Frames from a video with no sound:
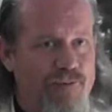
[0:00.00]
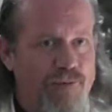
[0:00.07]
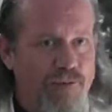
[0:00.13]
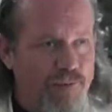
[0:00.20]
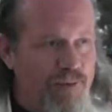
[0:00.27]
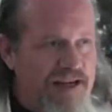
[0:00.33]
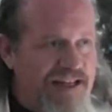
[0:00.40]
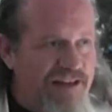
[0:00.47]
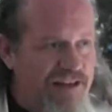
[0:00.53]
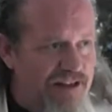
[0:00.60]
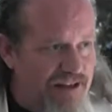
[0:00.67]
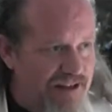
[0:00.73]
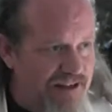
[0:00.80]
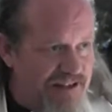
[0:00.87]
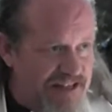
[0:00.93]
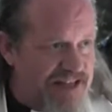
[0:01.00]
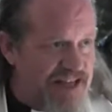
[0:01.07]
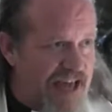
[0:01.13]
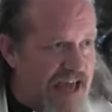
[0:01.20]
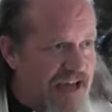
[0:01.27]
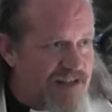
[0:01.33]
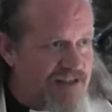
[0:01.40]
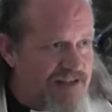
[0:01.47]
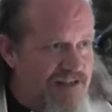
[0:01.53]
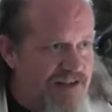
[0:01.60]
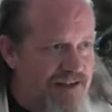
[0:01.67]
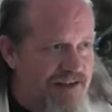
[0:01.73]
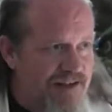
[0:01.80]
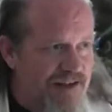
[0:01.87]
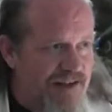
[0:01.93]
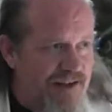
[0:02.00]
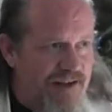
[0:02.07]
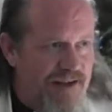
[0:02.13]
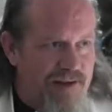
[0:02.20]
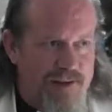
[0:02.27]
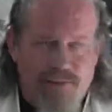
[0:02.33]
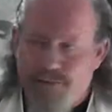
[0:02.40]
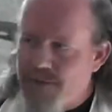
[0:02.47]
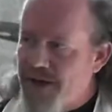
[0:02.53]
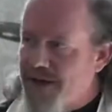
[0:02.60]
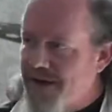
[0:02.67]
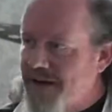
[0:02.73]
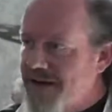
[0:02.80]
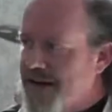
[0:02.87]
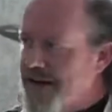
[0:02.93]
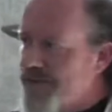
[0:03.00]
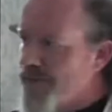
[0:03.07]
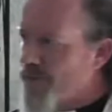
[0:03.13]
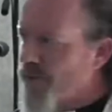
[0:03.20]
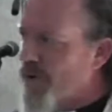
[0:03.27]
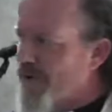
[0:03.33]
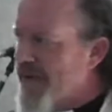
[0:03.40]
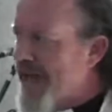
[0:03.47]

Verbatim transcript: we read the, the text. But even more than